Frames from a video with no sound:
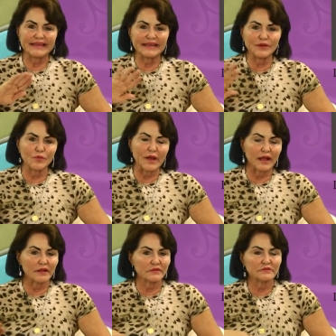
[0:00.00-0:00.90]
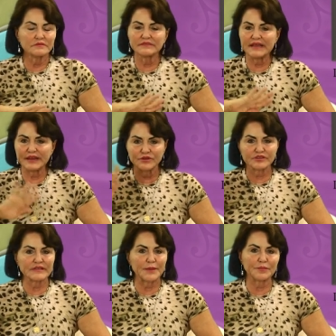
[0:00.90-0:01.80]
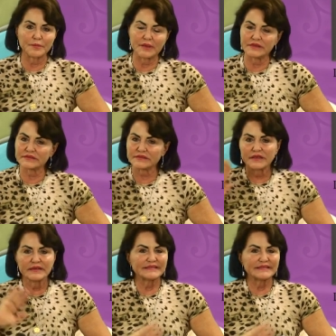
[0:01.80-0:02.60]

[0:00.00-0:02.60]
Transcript: Eat well, take your supplements,